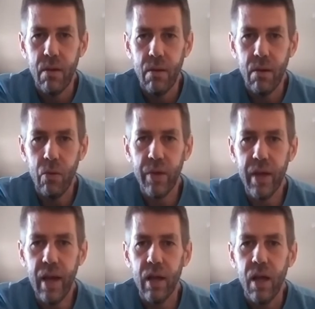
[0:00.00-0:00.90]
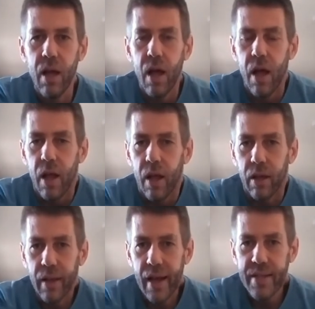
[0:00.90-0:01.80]
Okay.
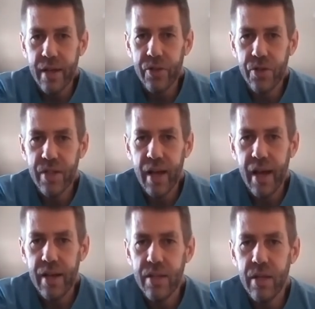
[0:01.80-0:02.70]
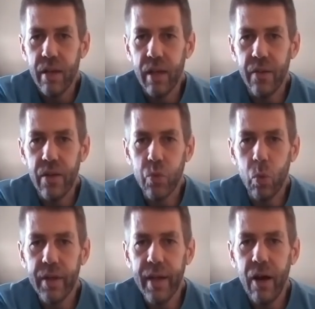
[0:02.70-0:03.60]
Last exercise in this
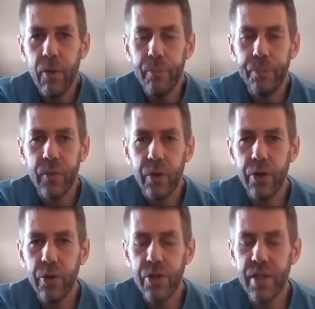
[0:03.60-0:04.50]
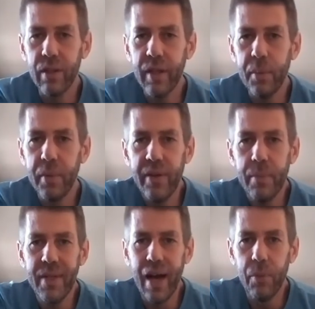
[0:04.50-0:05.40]
workout, you're going to do just a little bit of
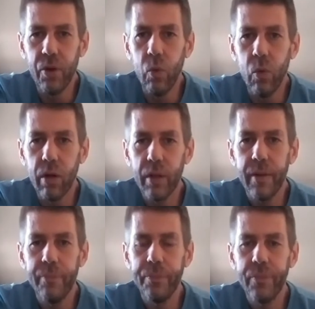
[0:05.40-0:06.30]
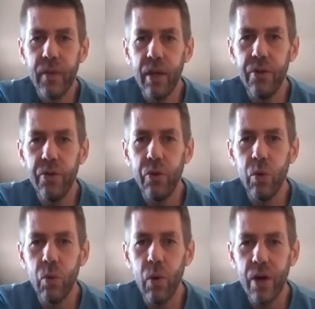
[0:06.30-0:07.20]
abdominal work. You're going to do
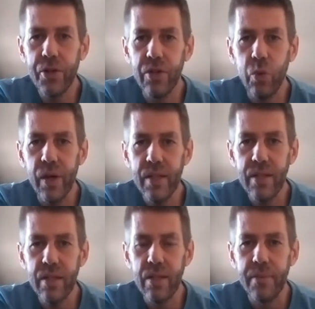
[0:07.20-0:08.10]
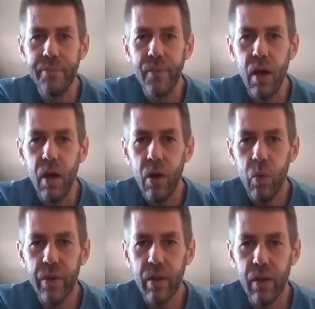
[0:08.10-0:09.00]
Russian twists
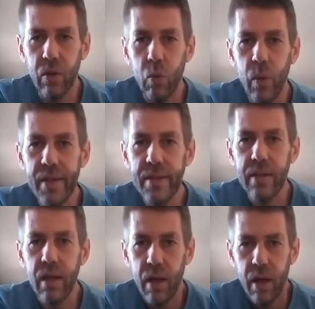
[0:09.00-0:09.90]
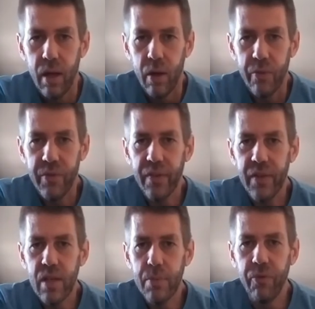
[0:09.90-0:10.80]
with a little weight. We've done
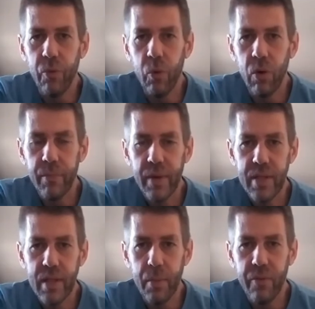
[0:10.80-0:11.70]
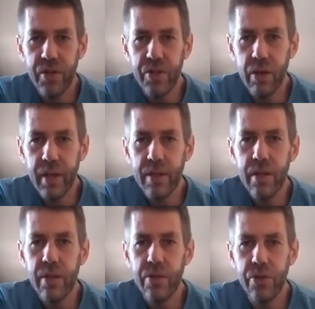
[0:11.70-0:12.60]
these before in some of our circuits,
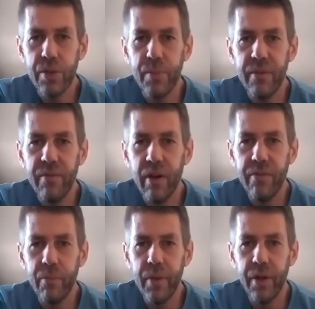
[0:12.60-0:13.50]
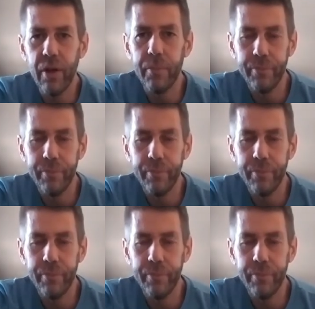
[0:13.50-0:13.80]
so it should be very familiar.